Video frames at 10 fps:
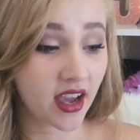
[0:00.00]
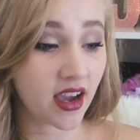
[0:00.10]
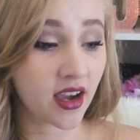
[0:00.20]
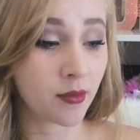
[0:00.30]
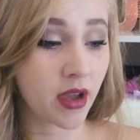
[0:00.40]

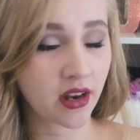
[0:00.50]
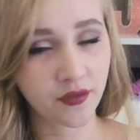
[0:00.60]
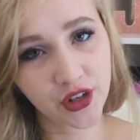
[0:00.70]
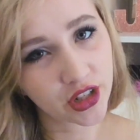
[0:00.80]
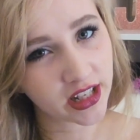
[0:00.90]
and
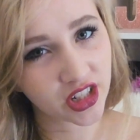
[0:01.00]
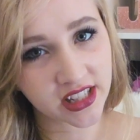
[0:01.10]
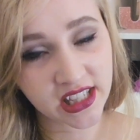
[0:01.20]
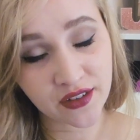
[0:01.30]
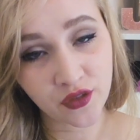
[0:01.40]
for your
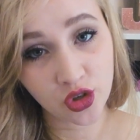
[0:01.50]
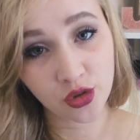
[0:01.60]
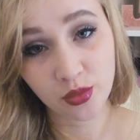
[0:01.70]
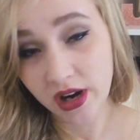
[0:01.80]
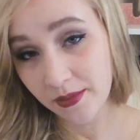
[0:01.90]
lunches if
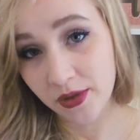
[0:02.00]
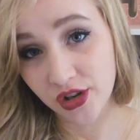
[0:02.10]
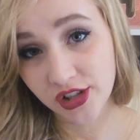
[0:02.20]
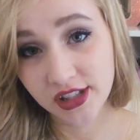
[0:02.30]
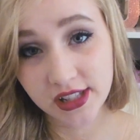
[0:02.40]
you prep
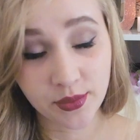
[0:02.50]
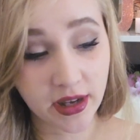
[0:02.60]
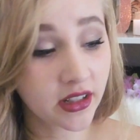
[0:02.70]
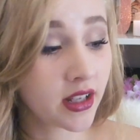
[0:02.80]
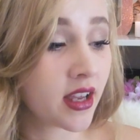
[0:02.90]
those as
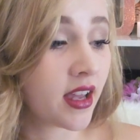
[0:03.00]
well.